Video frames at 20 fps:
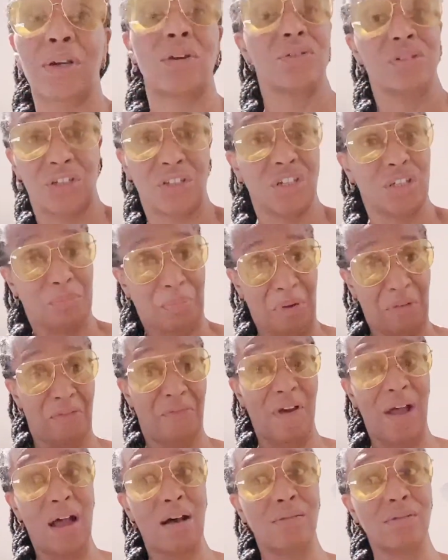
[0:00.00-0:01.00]
it's just been
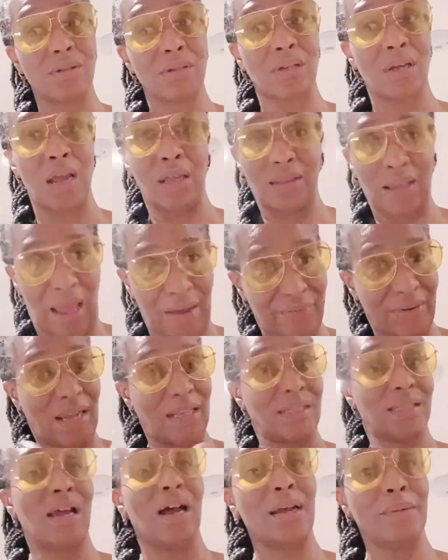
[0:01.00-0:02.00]
found, they haven't had
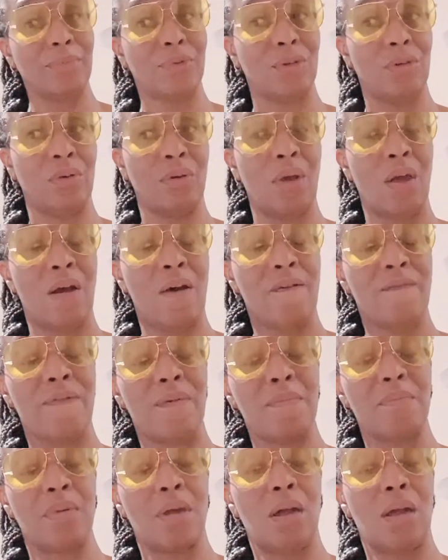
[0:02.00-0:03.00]
time to
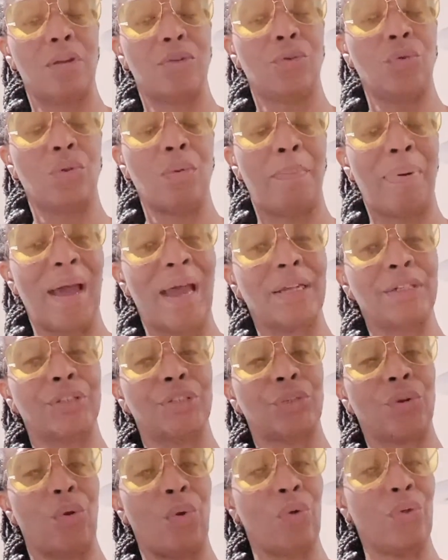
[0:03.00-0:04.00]
do the
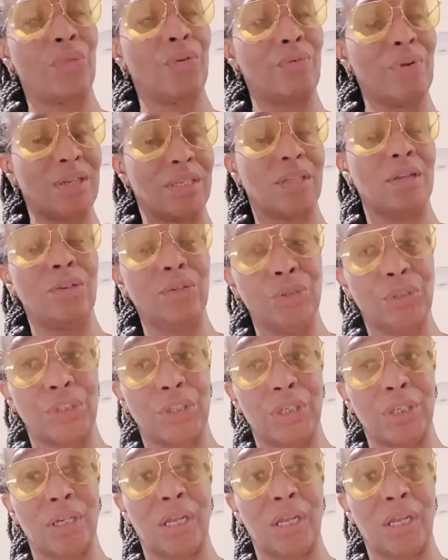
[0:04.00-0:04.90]
patch or the resolution,